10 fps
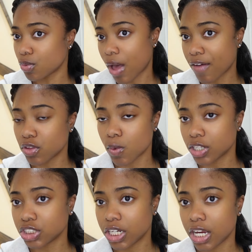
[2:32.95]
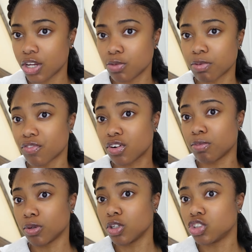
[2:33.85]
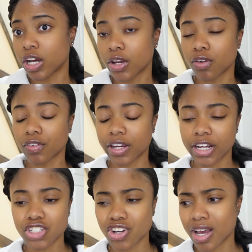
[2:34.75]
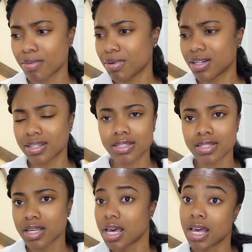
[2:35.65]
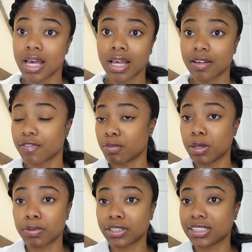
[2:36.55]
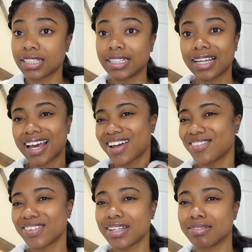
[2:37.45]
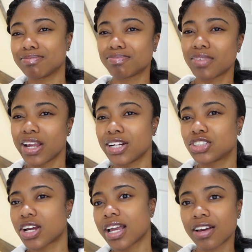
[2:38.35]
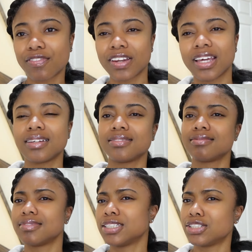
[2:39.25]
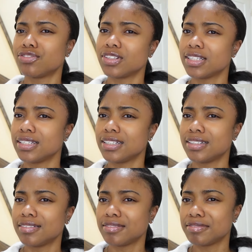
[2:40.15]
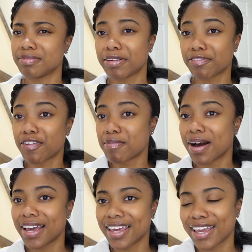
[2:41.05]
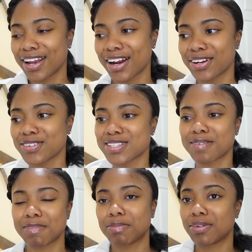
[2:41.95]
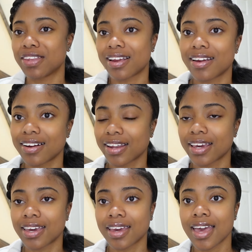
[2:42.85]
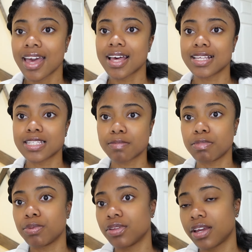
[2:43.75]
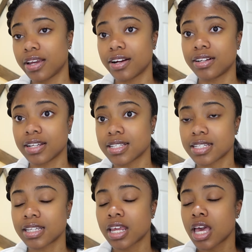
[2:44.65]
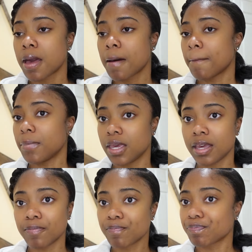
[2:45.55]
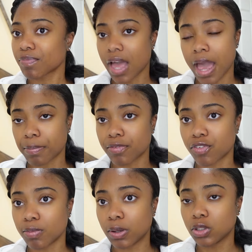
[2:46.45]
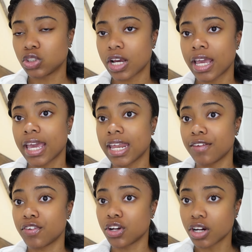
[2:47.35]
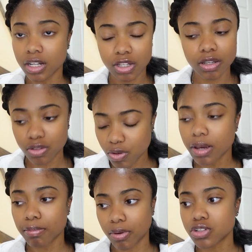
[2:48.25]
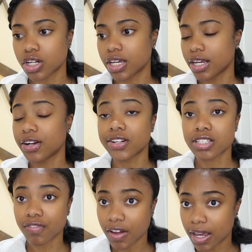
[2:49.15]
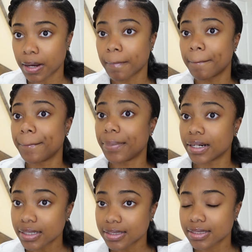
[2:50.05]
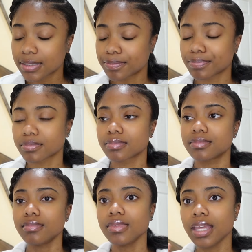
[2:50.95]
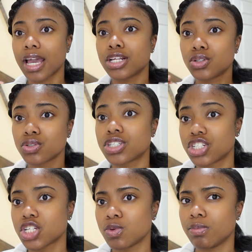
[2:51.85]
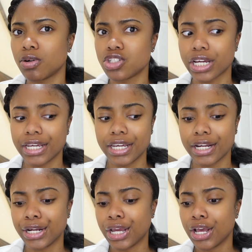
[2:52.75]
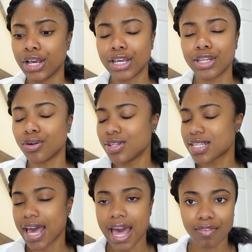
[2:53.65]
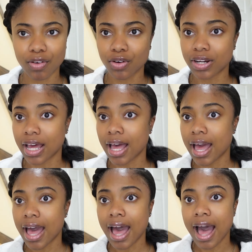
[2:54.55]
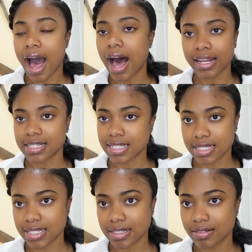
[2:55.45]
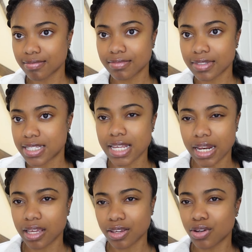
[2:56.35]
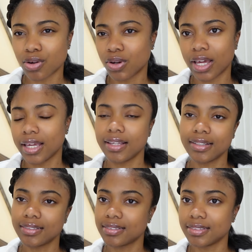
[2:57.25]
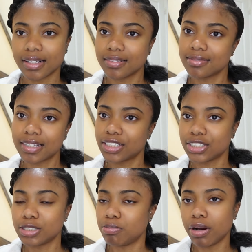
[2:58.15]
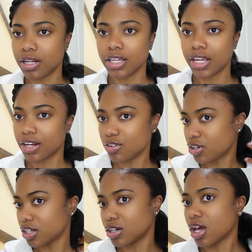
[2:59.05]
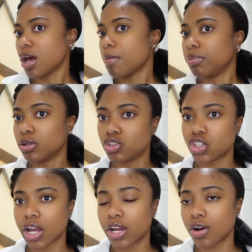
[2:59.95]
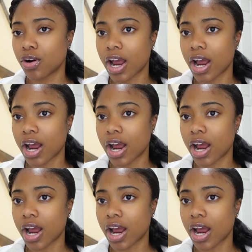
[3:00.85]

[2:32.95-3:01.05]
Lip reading: after you wash your hair, you prefer blow drying over air drying, because for me personally, I don't really air drying. I feel like it's really meant for my hair. I know some people, their hair like it, and some people, their hair doesn't. Me, I prefer blow drying. And if you're gonna, you can blow dry your hair. It's fine, but I do suggest when you blow dry your hair, you don't need to have it on the hottest setting. No, that's just burning your hair. You can blow dry it on